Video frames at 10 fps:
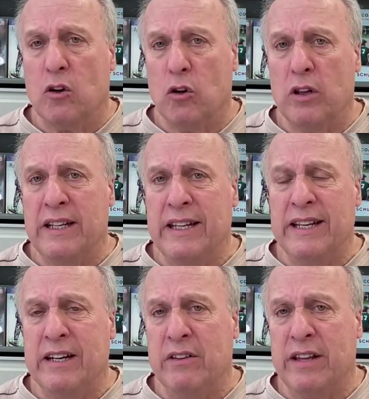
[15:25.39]
early in the
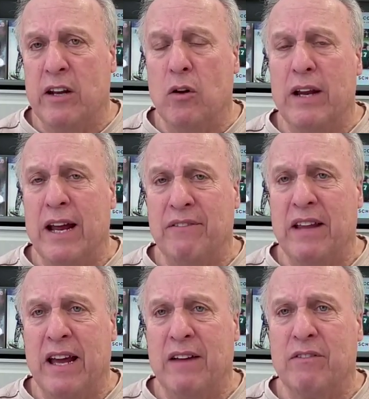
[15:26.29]
year, they don't have
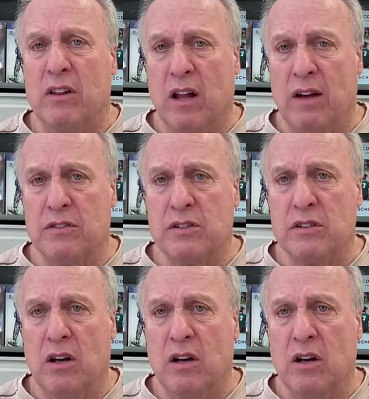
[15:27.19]
to have gloves.